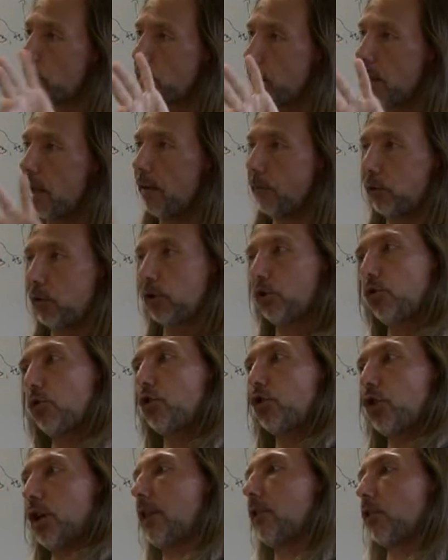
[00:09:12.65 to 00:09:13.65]
on the left and two
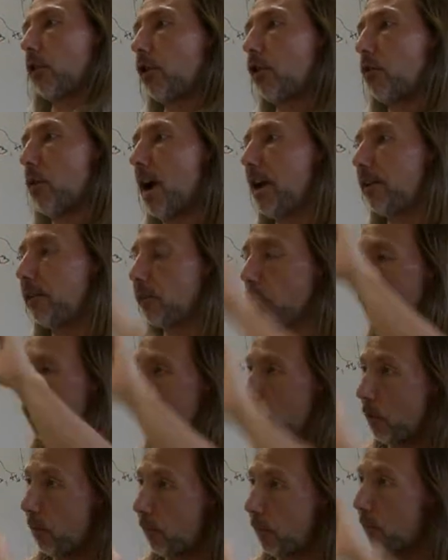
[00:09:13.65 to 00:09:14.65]
channels on the right
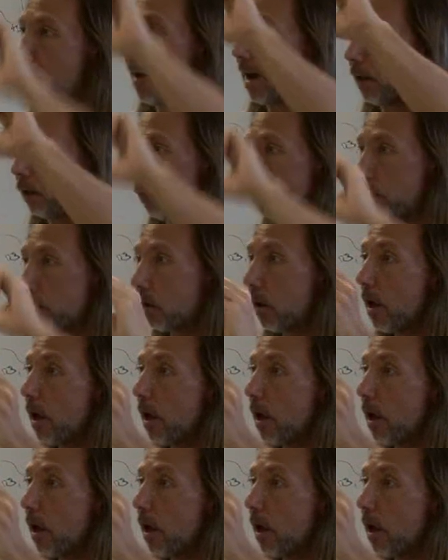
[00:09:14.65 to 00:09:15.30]
with different volumes,